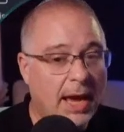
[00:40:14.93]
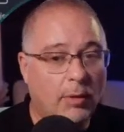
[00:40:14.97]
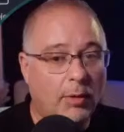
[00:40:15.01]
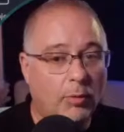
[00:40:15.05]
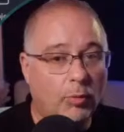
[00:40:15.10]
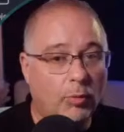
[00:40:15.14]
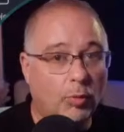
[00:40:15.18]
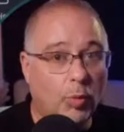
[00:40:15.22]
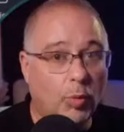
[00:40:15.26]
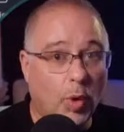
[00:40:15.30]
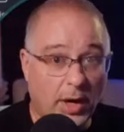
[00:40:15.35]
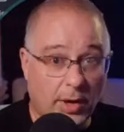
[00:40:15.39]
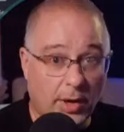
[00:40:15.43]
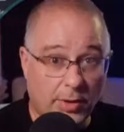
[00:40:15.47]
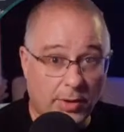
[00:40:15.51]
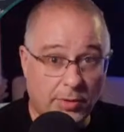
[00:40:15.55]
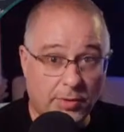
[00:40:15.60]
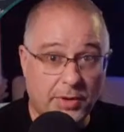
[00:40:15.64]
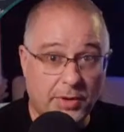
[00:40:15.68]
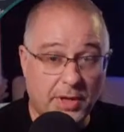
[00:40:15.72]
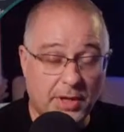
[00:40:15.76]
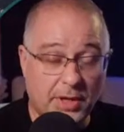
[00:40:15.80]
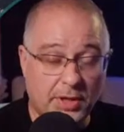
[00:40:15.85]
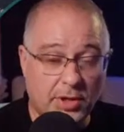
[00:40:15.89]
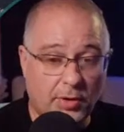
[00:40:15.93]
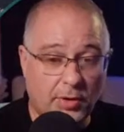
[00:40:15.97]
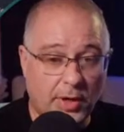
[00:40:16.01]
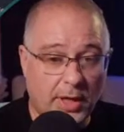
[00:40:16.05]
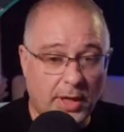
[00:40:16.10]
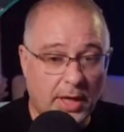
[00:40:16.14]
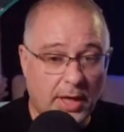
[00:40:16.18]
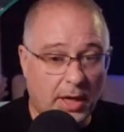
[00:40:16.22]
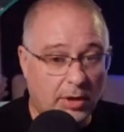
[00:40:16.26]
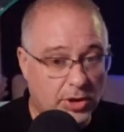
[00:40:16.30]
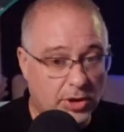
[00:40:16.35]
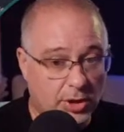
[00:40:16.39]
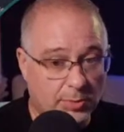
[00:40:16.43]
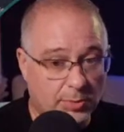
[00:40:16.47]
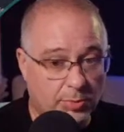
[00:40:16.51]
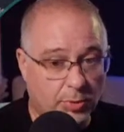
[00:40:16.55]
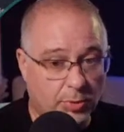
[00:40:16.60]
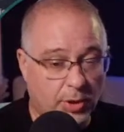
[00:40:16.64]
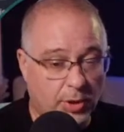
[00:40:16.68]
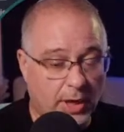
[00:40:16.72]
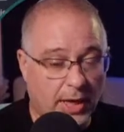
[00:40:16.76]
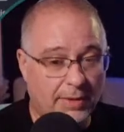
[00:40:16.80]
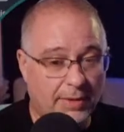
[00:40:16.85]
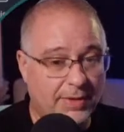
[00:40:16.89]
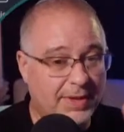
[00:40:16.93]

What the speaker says: One other thing, Tony, I'll just point out,